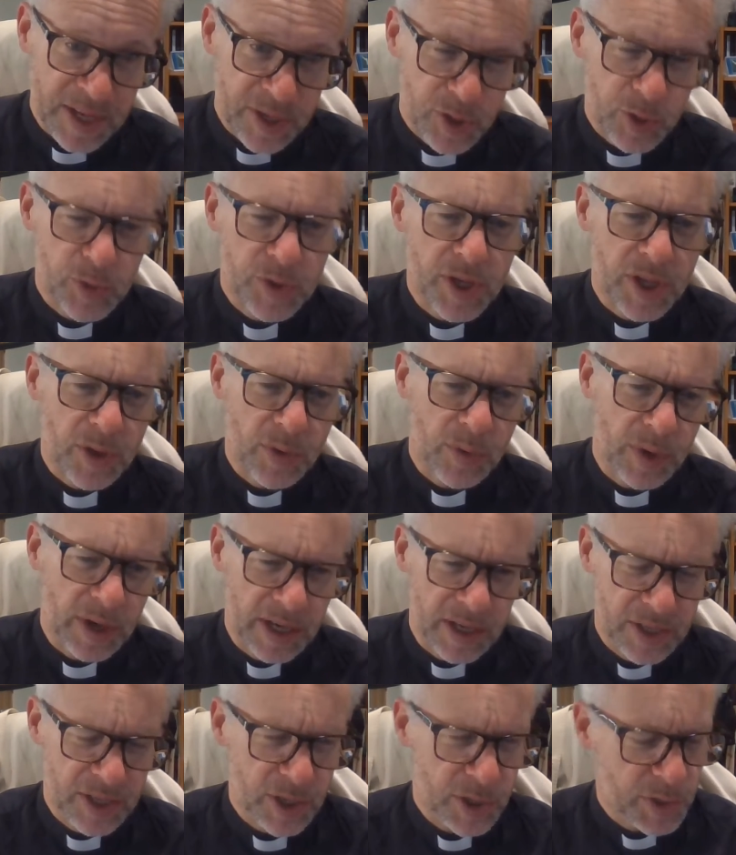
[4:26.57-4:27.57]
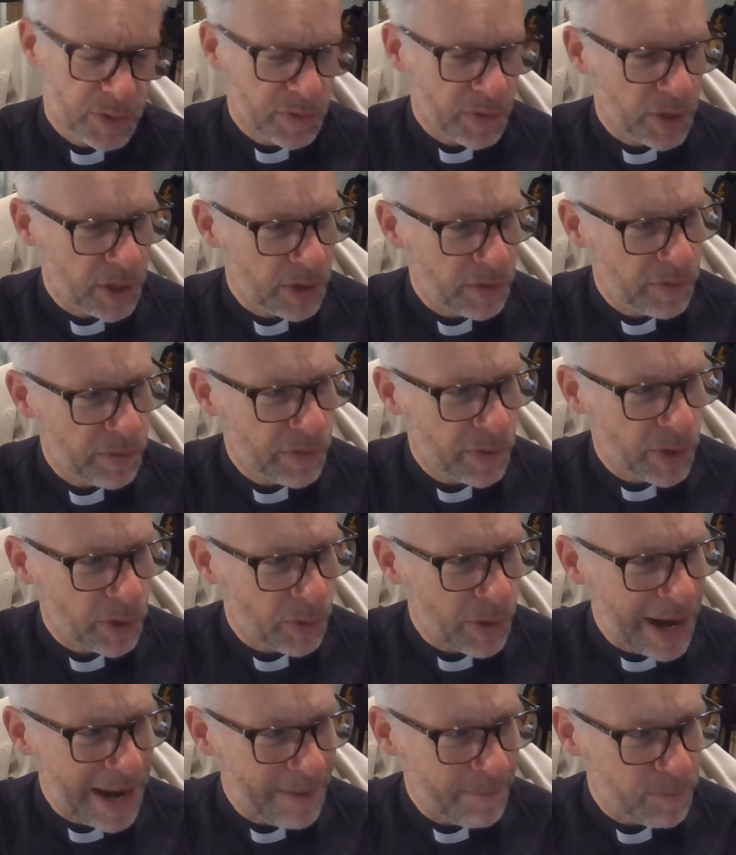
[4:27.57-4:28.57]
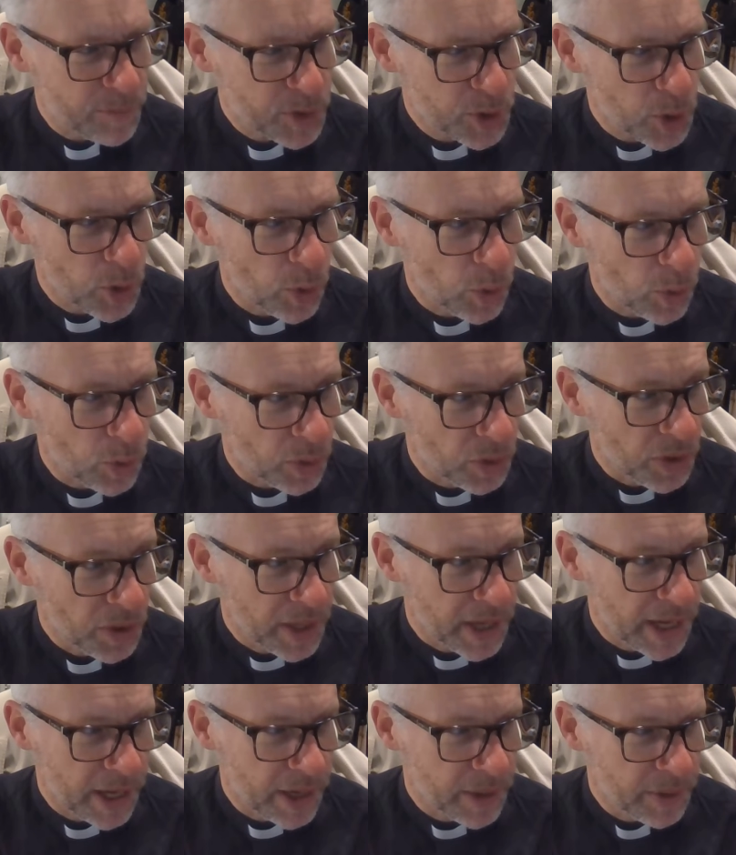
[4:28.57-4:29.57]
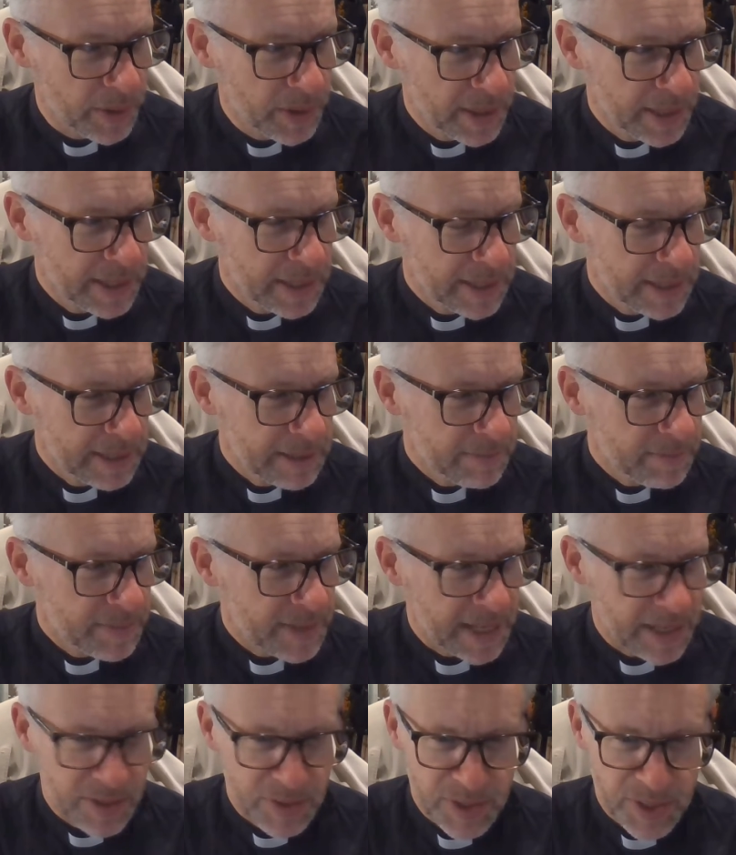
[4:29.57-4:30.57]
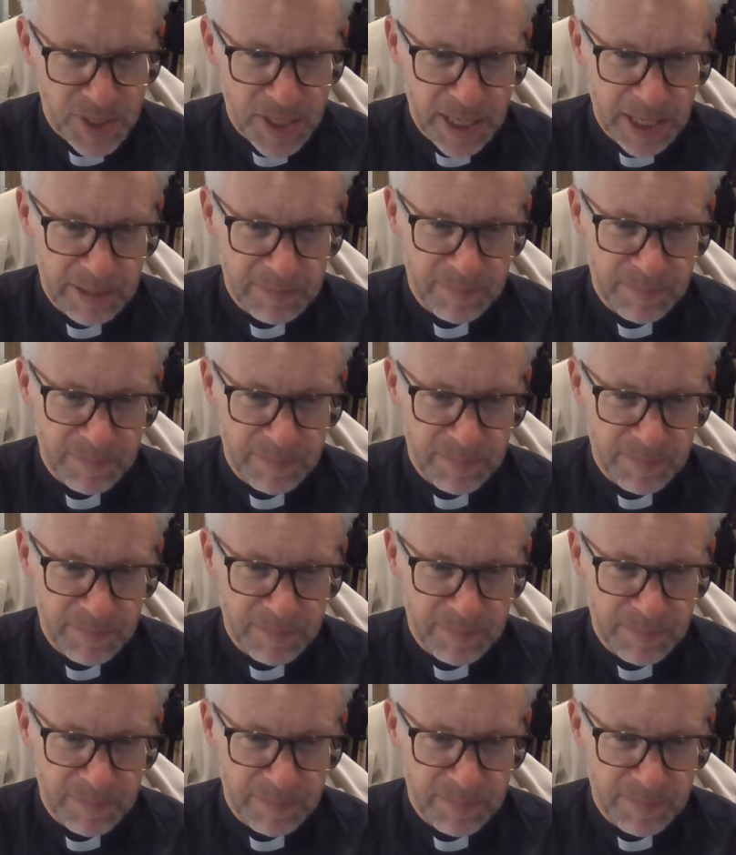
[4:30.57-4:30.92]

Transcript: It's also the word used for the ram's horn, though that's